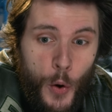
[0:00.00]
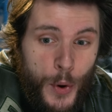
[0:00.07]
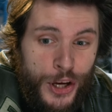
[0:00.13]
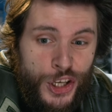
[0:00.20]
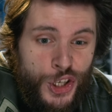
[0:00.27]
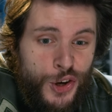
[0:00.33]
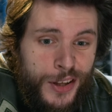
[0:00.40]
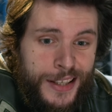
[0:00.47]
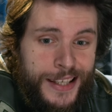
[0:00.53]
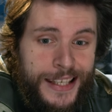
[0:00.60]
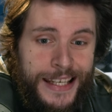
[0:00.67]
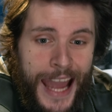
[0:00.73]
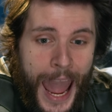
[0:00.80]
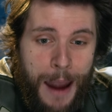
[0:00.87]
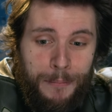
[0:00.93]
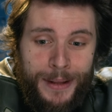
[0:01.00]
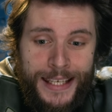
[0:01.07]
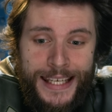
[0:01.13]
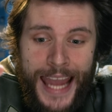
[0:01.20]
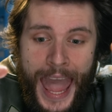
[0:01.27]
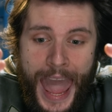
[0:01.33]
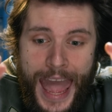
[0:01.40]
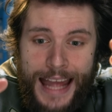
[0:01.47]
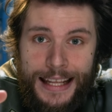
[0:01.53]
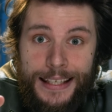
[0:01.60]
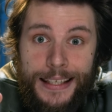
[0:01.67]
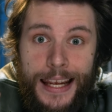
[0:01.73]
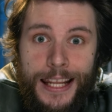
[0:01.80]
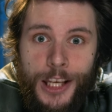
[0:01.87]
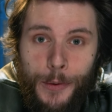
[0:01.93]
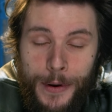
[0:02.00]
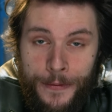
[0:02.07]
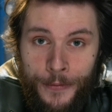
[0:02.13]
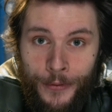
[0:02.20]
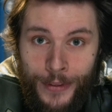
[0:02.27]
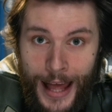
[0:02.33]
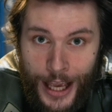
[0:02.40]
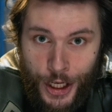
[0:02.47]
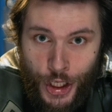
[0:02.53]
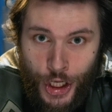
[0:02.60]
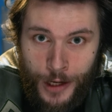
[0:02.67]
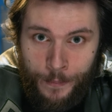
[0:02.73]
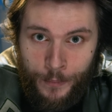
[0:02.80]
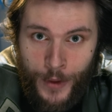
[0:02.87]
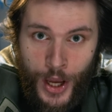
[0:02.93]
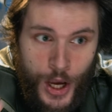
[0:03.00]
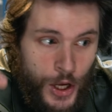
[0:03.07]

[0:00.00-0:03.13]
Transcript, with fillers: we should see empty hands in the reflection.